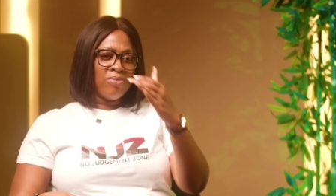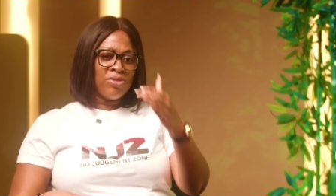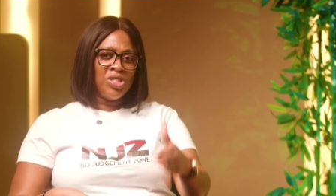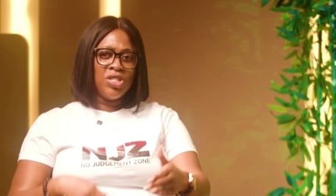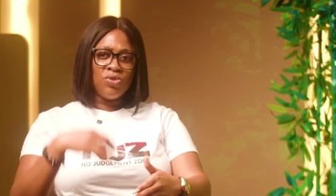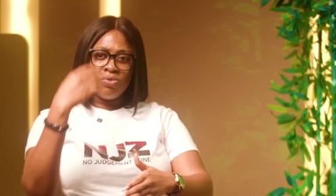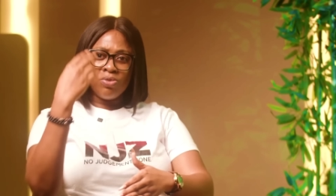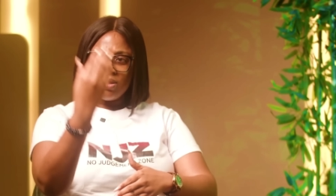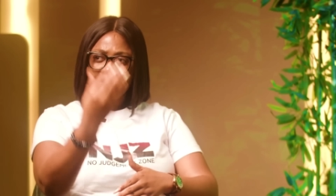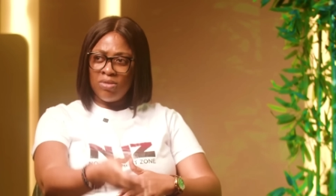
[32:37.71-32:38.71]
Gist would
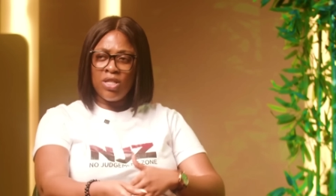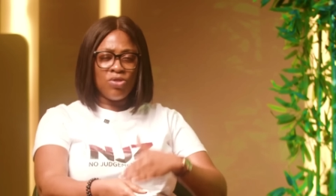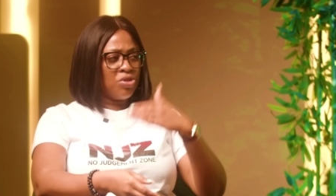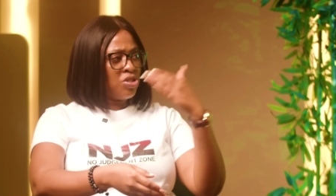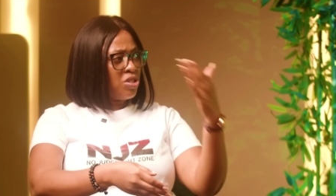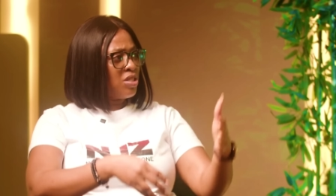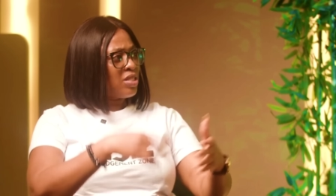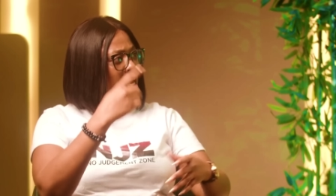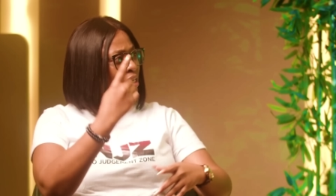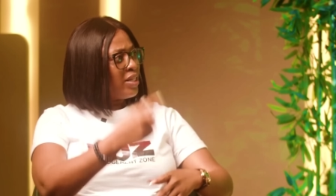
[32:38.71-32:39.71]
lead to
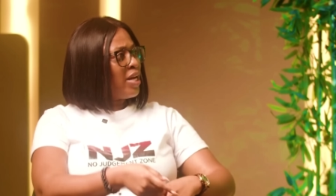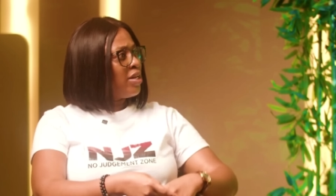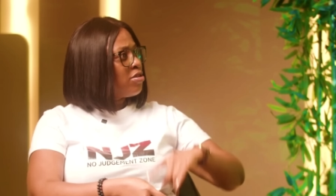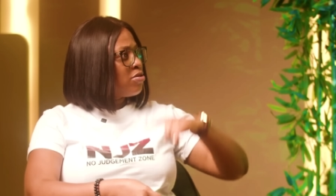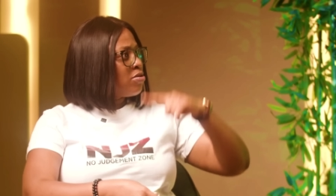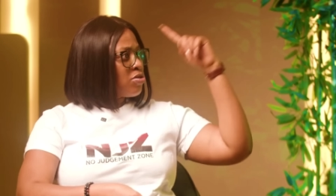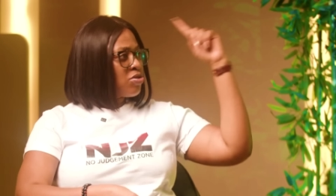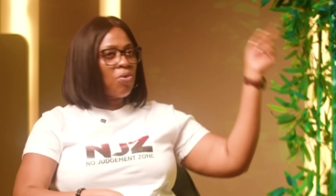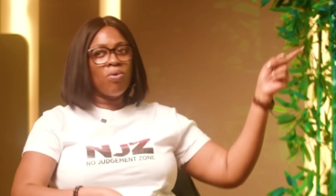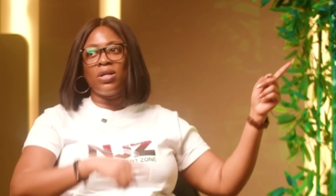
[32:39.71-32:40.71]
gist, and then
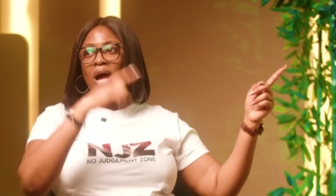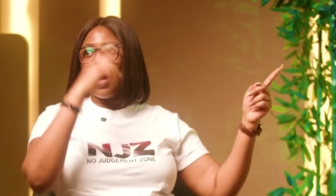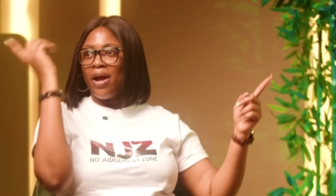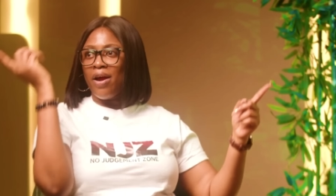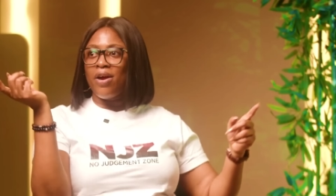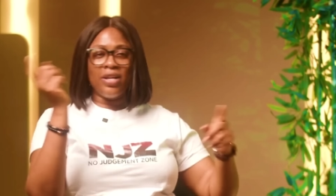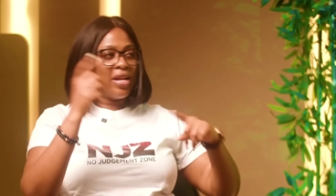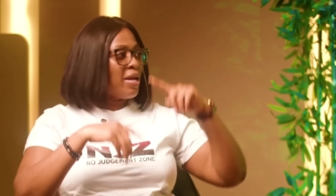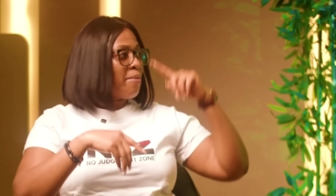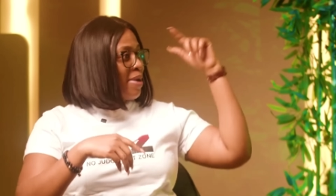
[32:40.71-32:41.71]
someone now heard,
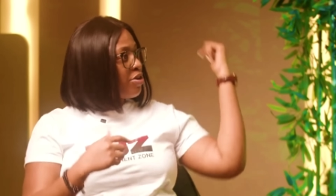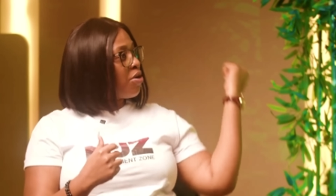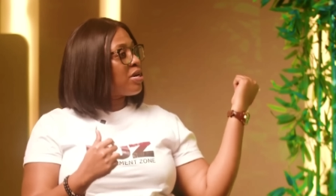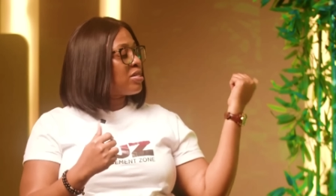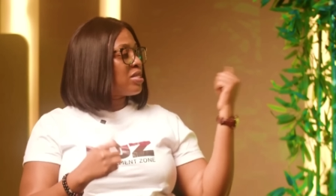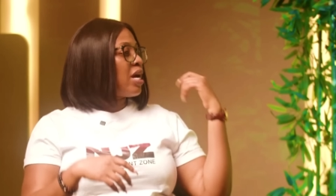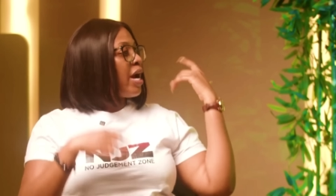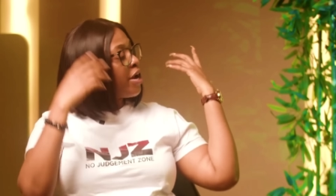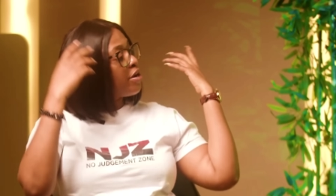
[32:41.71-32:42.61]
and then my younger sister heard